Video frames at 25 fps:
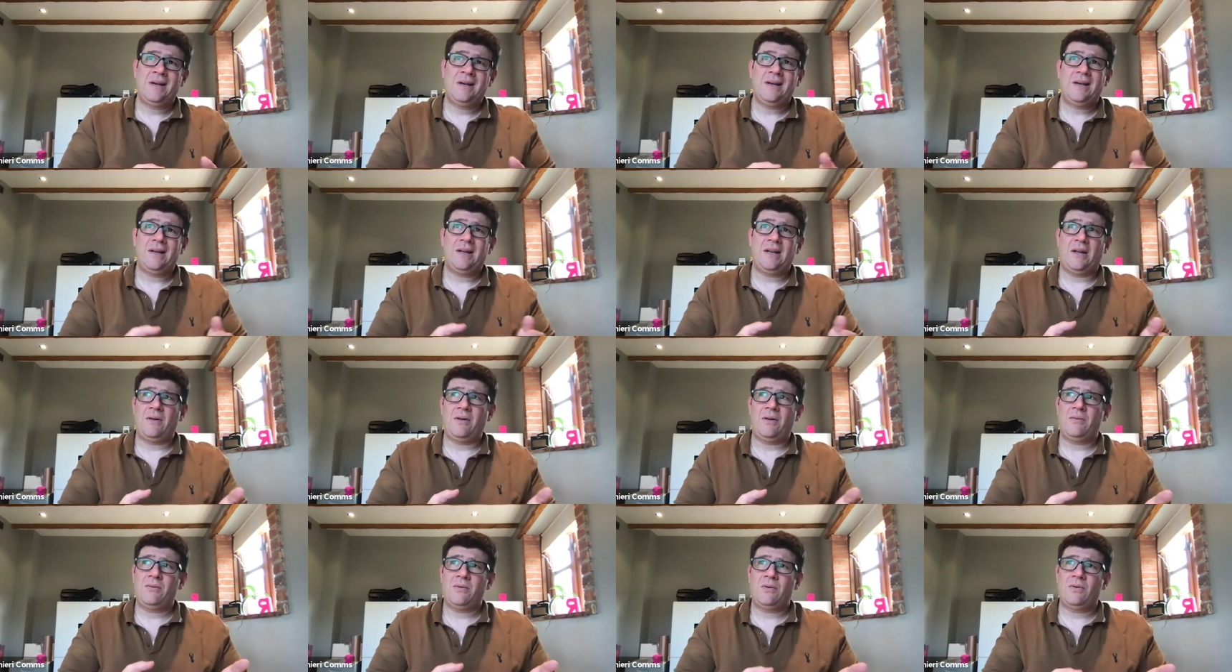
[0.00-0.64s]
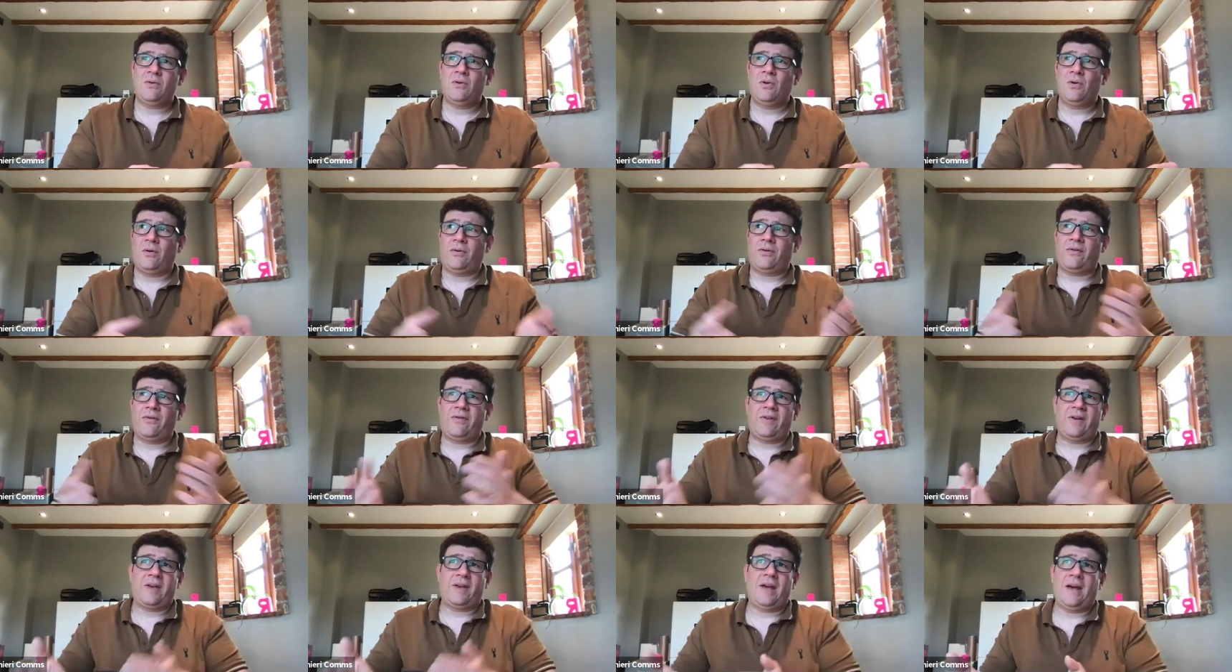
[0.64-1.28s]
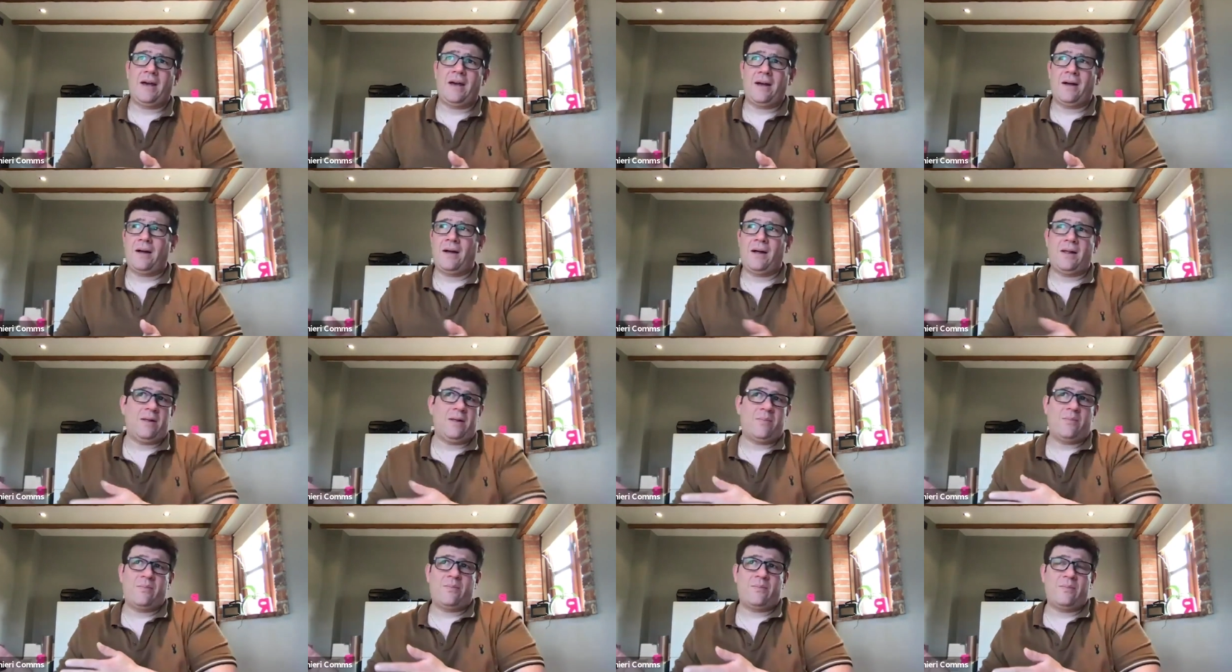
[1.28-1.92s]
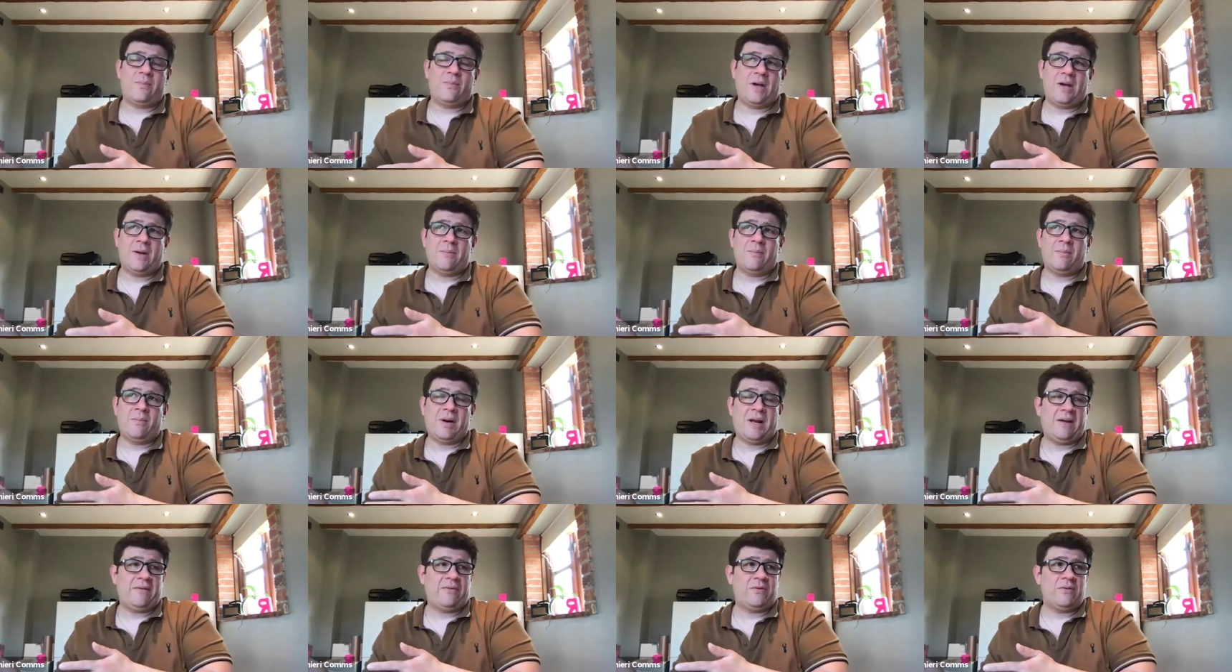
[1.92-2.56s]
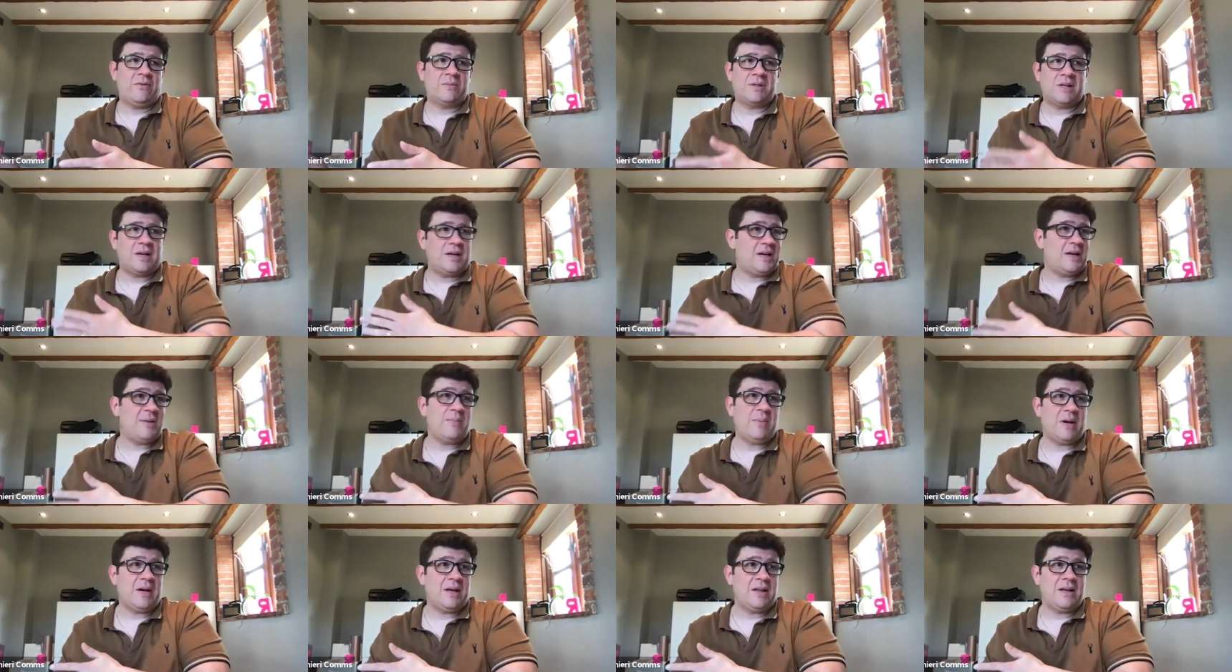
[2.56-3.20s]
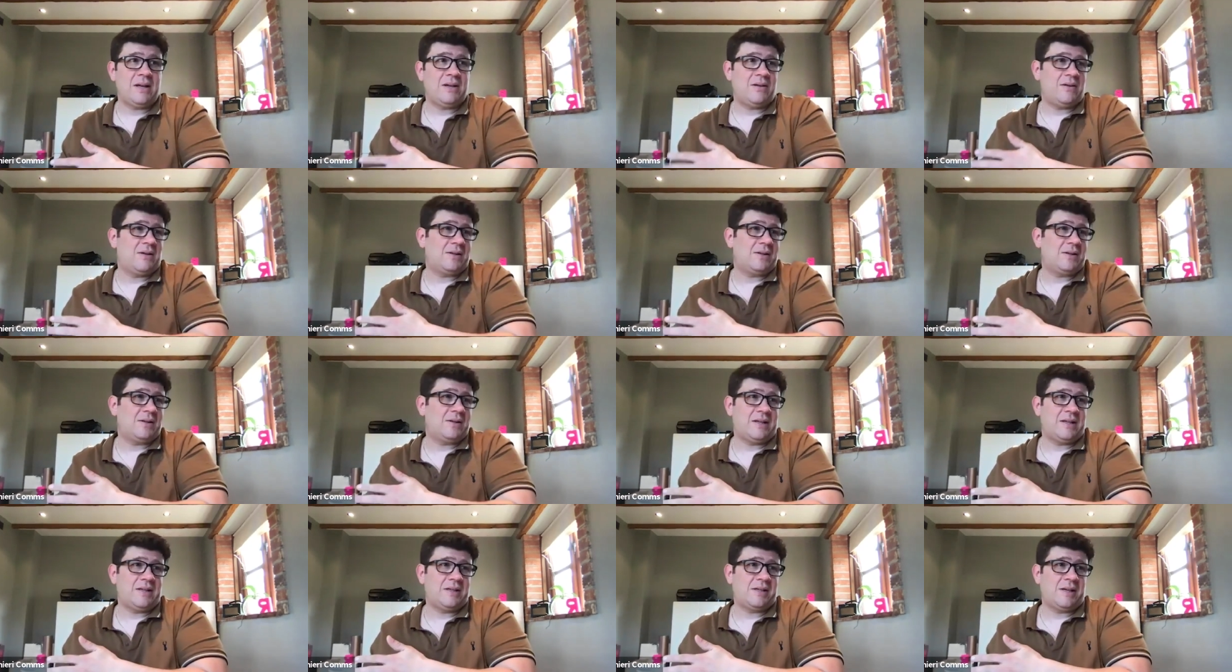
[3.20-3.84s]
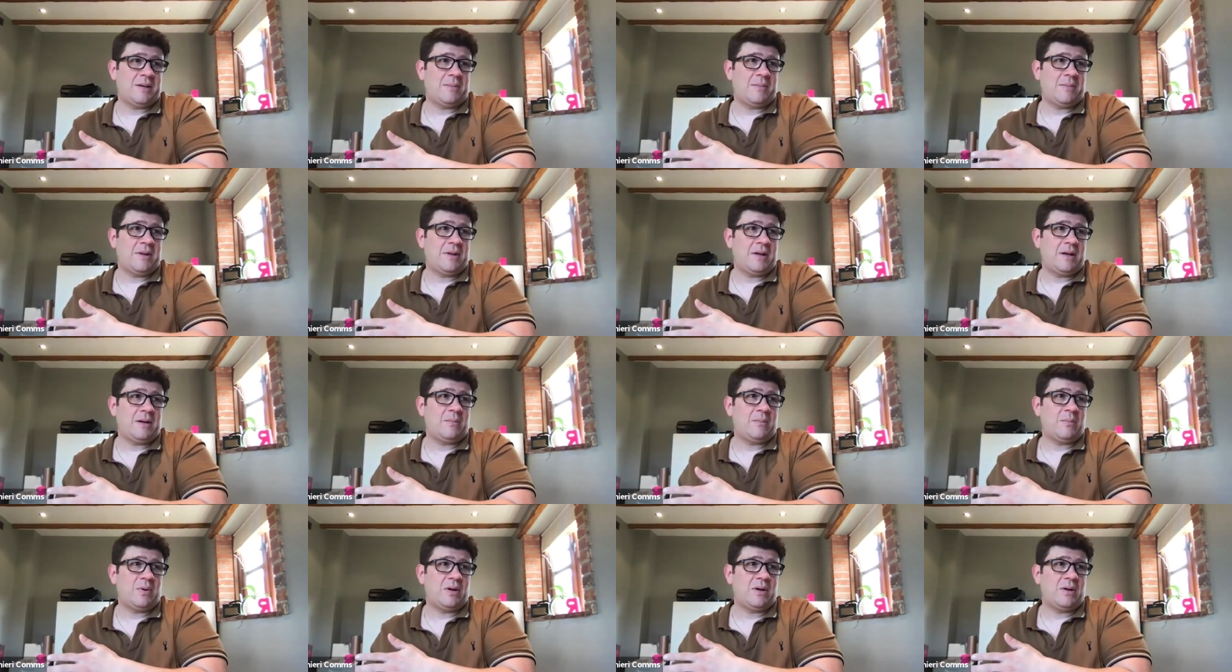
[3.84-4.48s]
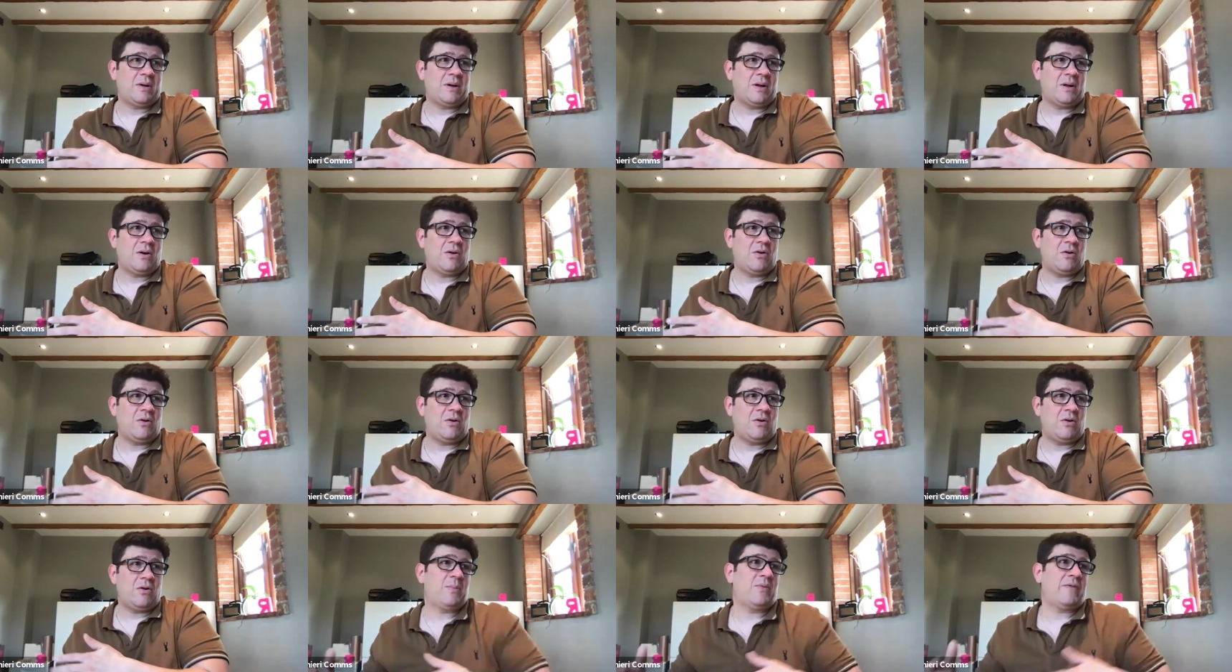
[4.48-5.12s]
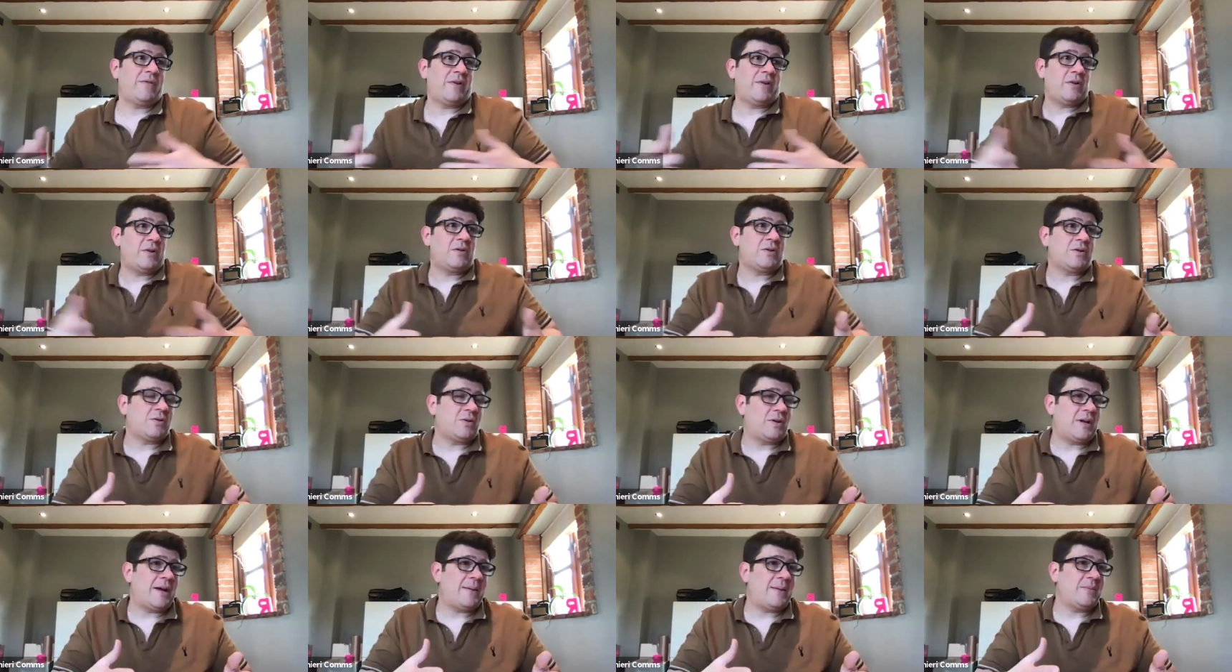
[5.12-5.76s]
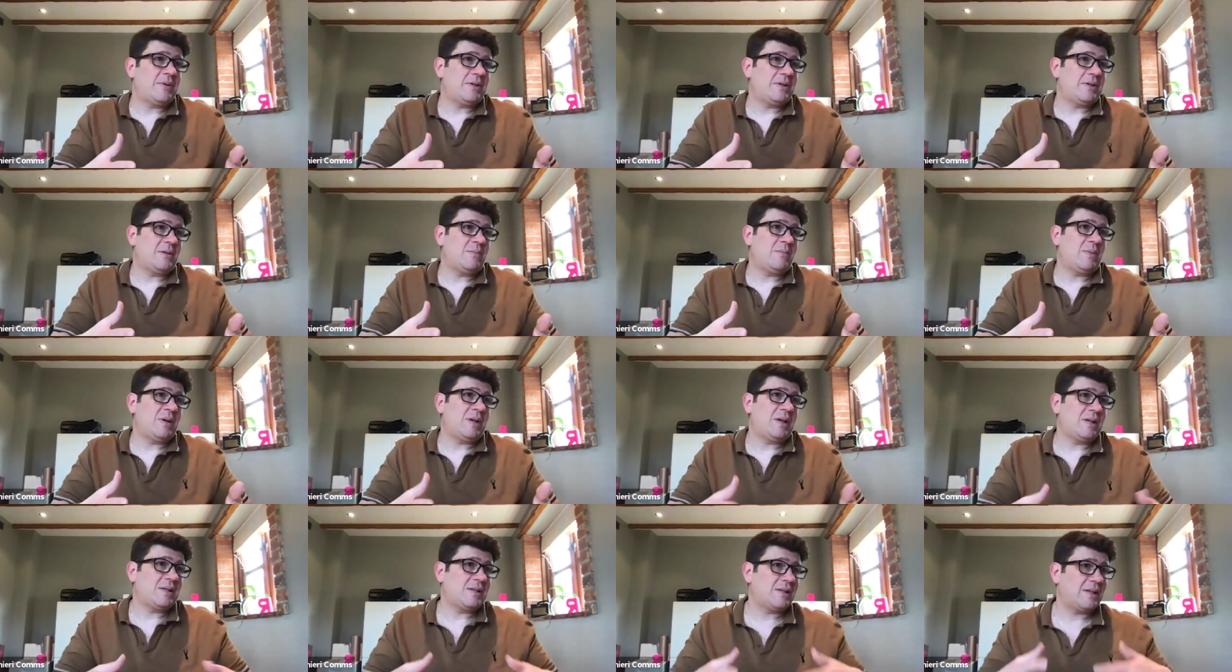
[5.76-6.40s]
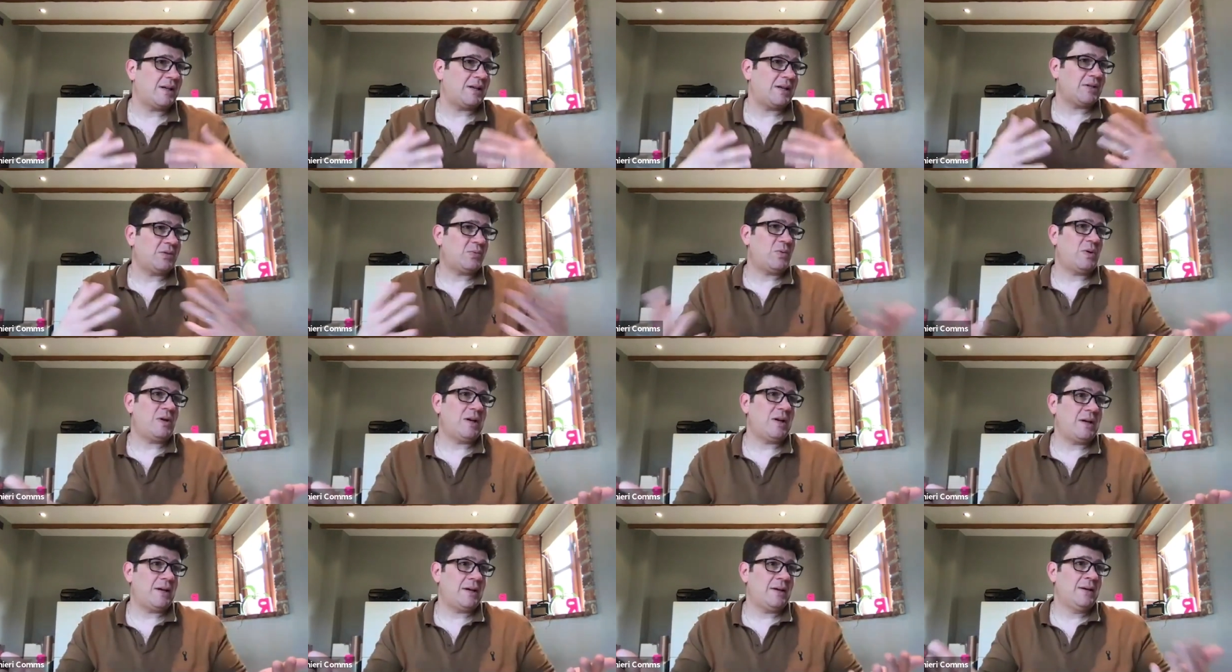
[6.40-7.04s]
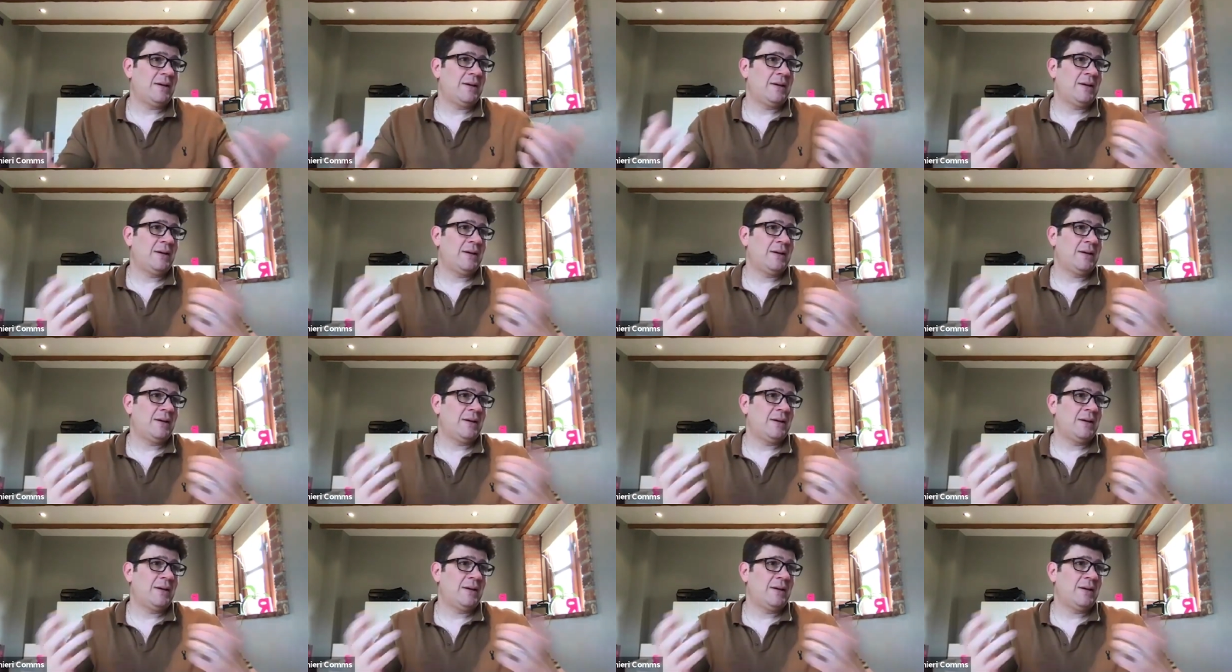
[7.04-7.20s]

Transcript: You know, not to forget other um, platforms like eBay. They do exactly the same thing, but a lot of people focus on Amazon because that's where